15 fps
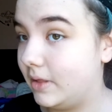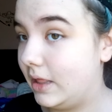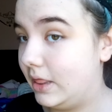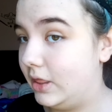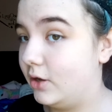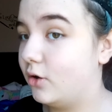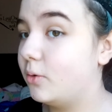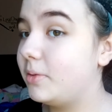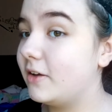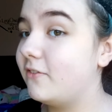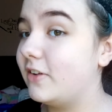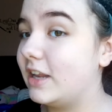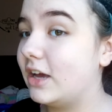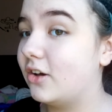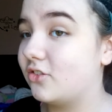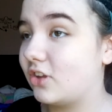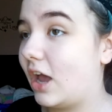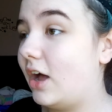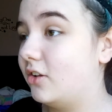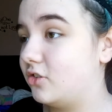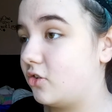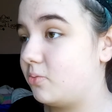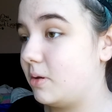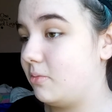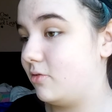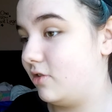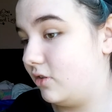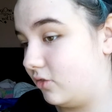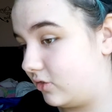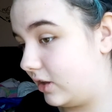There will be videos that I'll just be
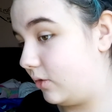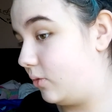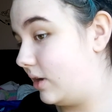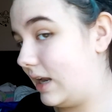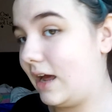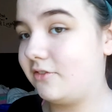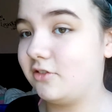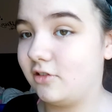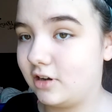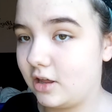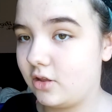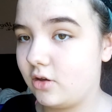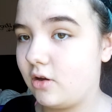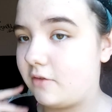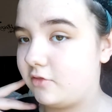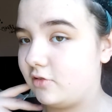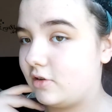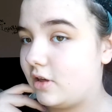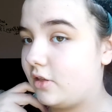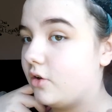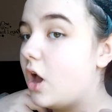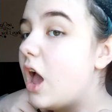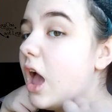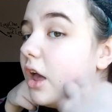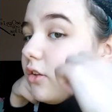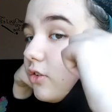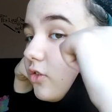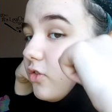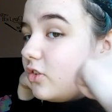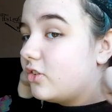producing one after another after another. So
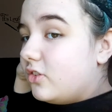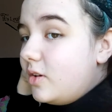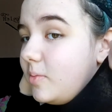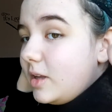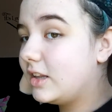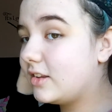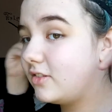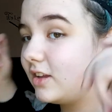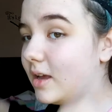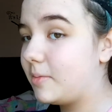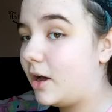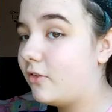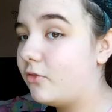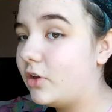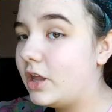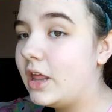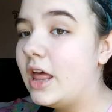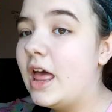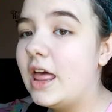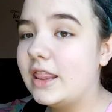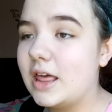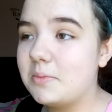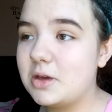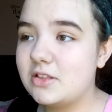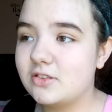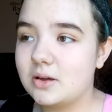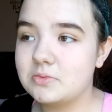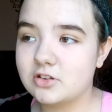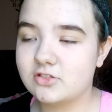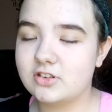if you see me in the same outfit, that means
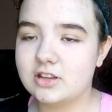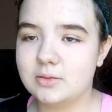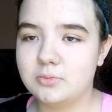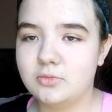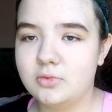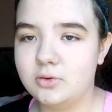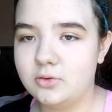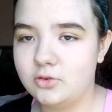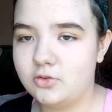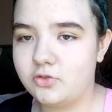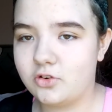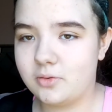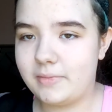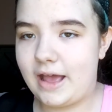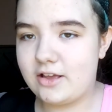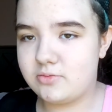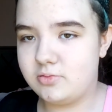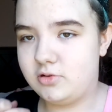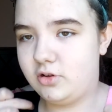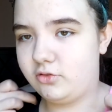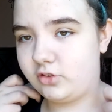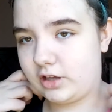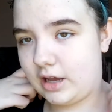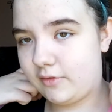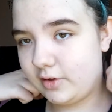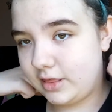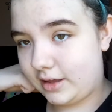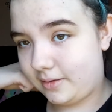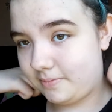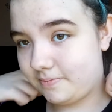I'm just in the mood for mass producing
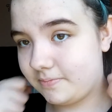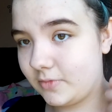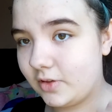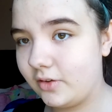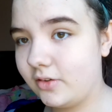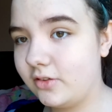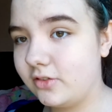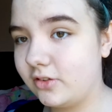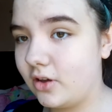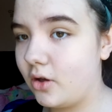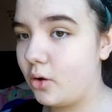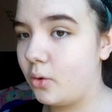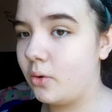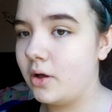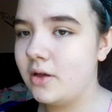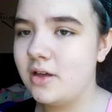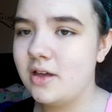everything. So,